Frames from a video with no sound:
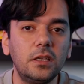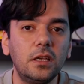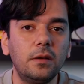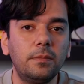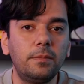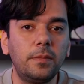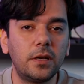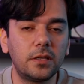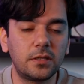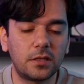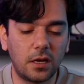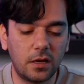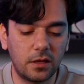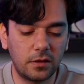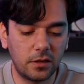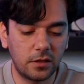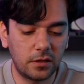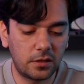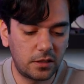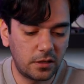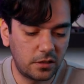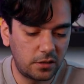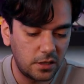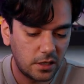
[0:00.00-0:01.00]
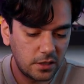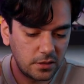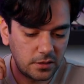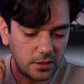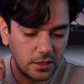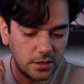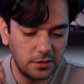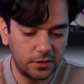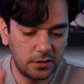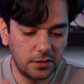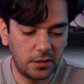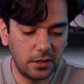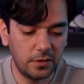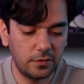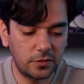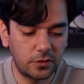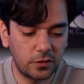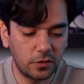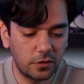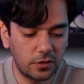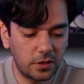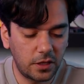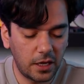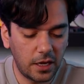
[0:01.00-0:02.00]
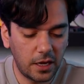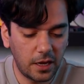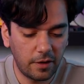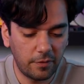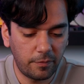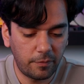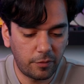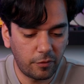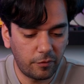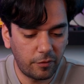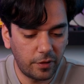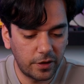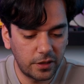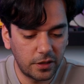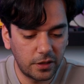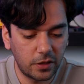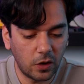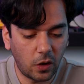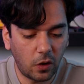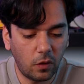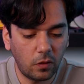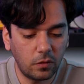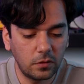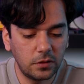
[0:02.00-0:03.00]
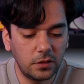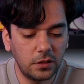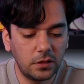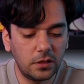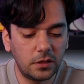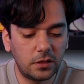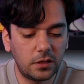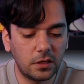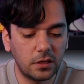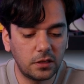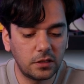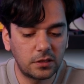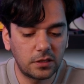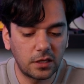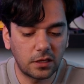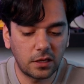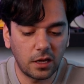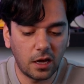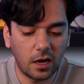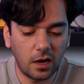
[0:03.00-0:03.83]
earbuds are the touch sensitive, so they have provided all the details that